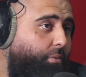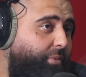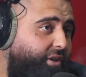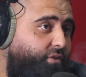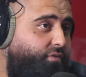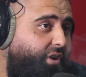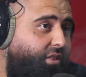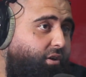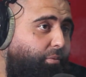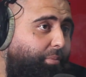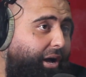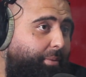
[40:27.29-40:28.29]
mate, you'd rather
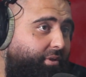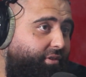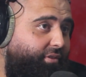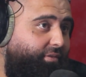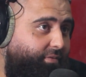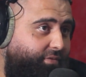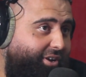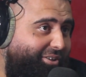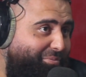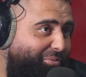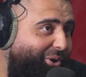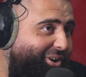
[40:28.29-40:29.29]
Obama than
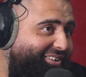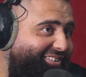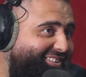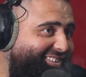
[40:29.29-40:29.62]
fucking Biden.